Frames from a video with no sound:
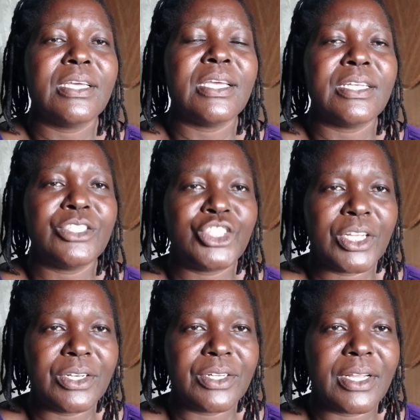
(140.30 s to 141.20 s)
in
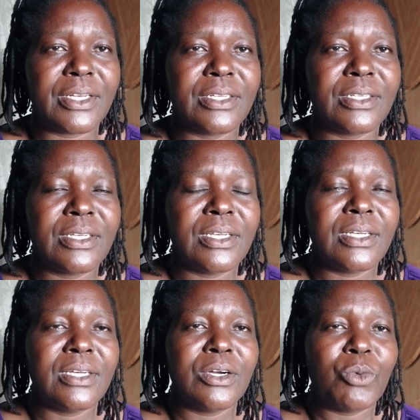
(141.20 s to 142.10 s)
children.
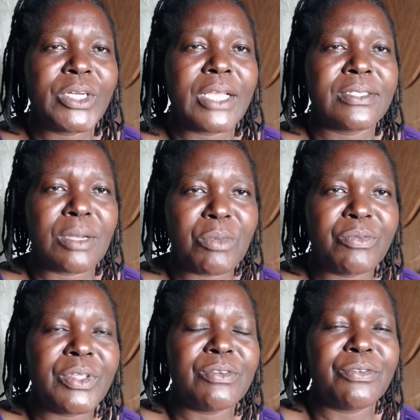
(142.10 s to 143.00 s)
What are some
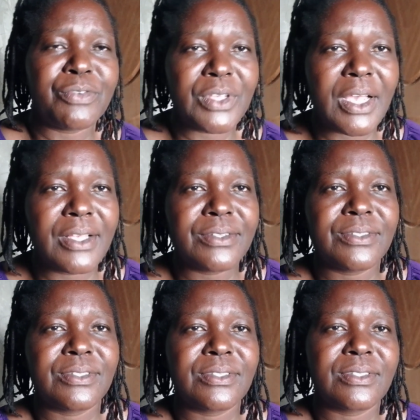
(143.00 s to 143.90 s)
of the
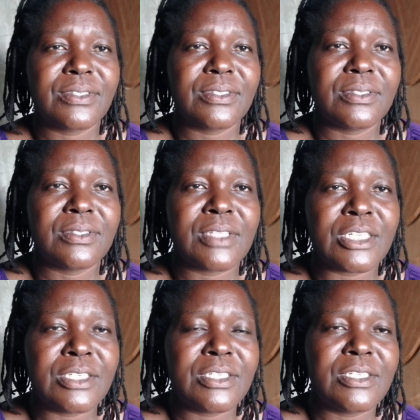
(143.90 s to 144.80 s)
fears that
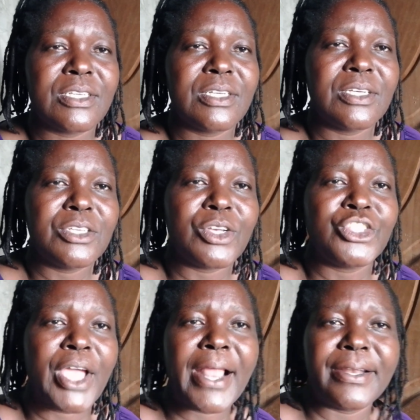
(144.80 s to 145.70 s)
your
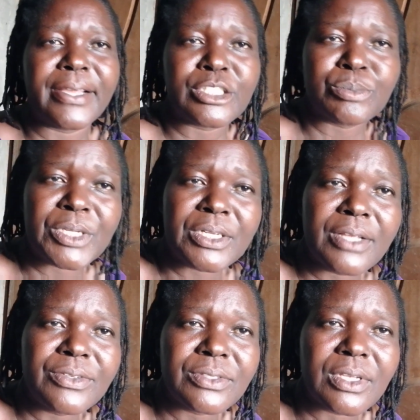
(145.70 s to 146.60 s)
child
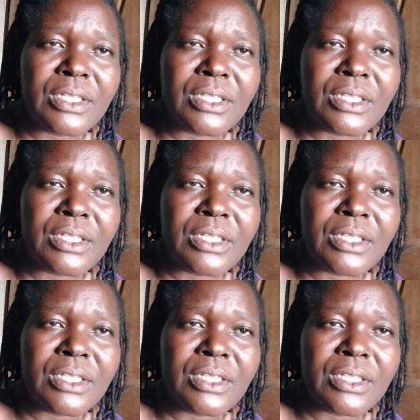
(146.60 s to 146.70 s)
experience?